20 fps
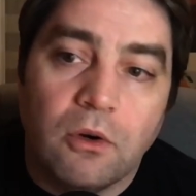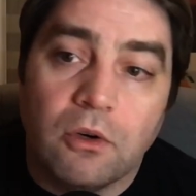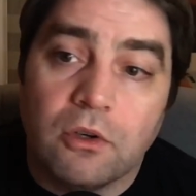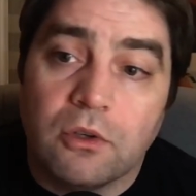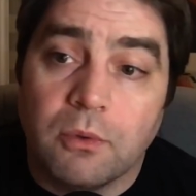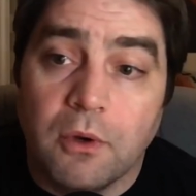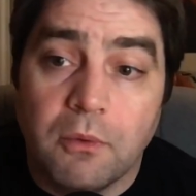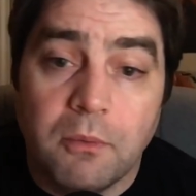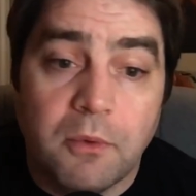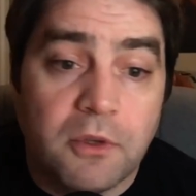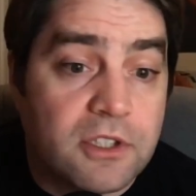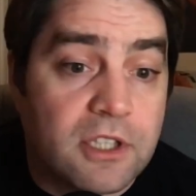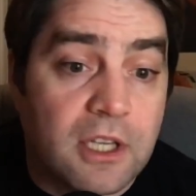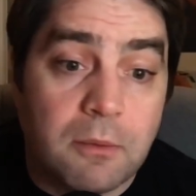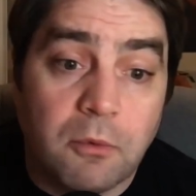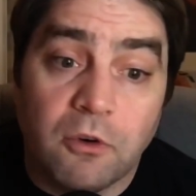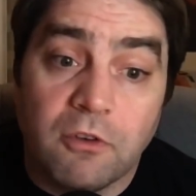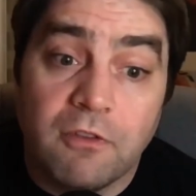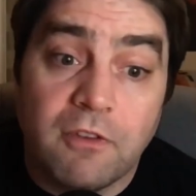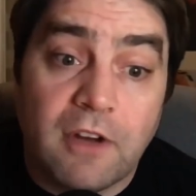or 12 months'
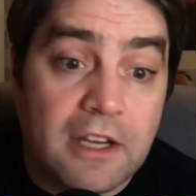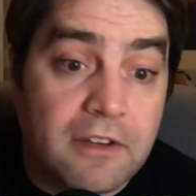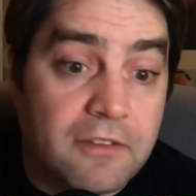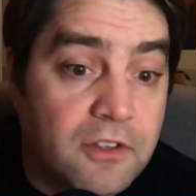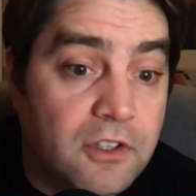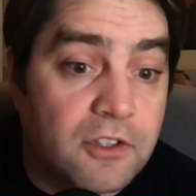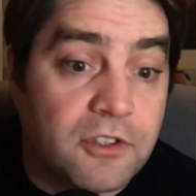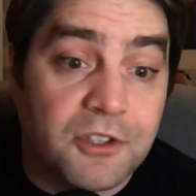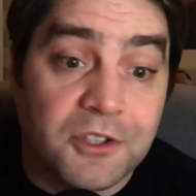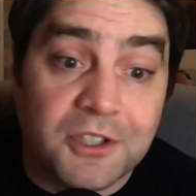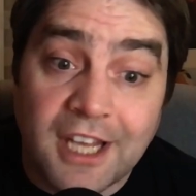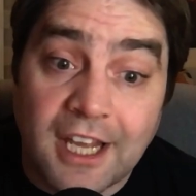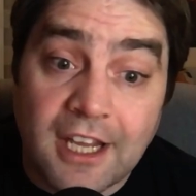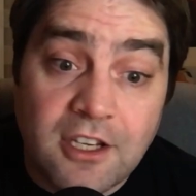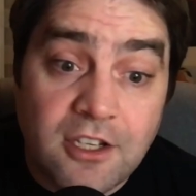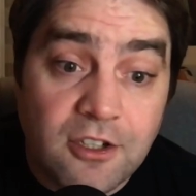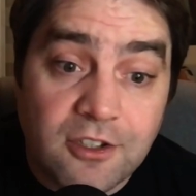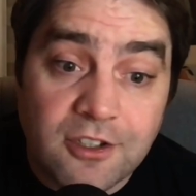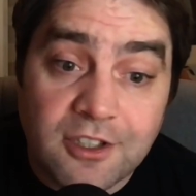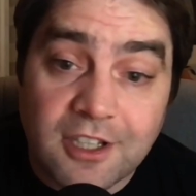time, or 5 years, or
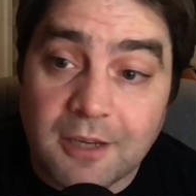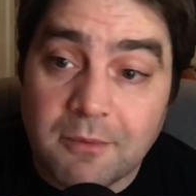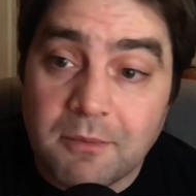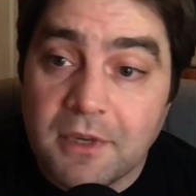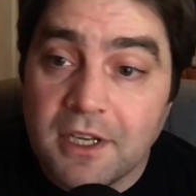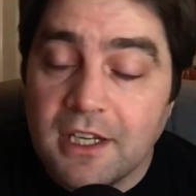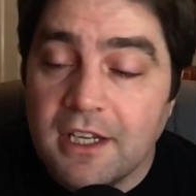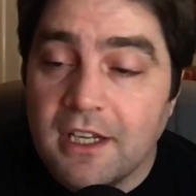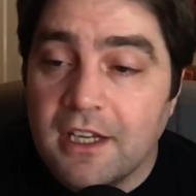10 years' time,